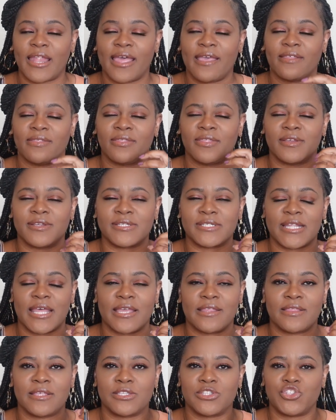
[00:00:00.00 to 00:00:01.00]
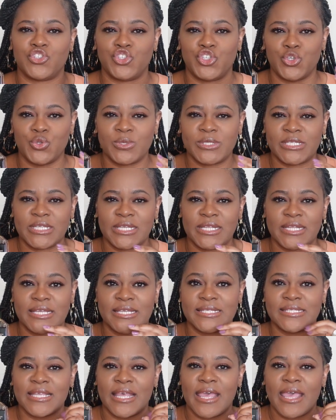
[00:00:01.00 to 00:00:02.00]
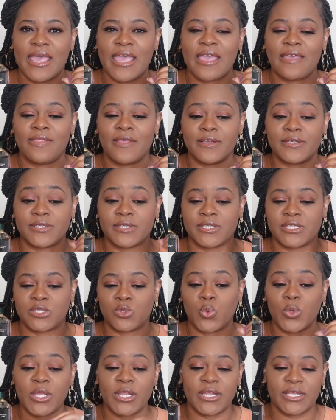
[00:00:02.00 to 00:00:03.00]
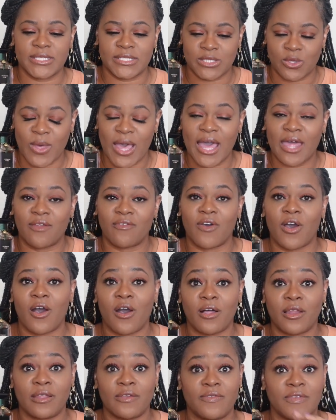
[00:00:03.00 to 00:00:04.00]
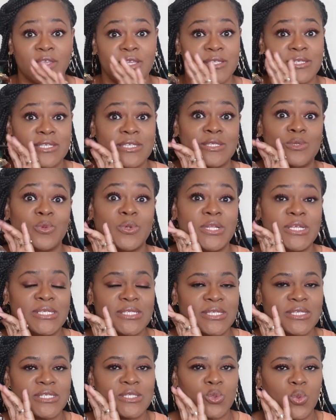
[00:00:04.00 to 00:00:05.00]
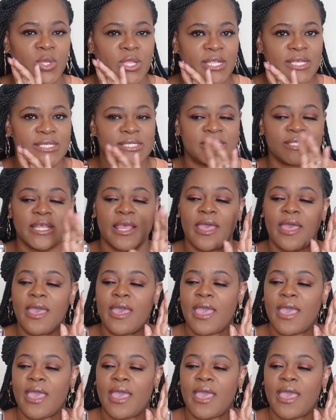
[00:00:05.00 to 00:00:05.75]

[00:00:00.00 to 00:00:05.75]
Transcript: Like there's like this juiciness and there's a sweetness. So out of all of these, this one is the sweetest.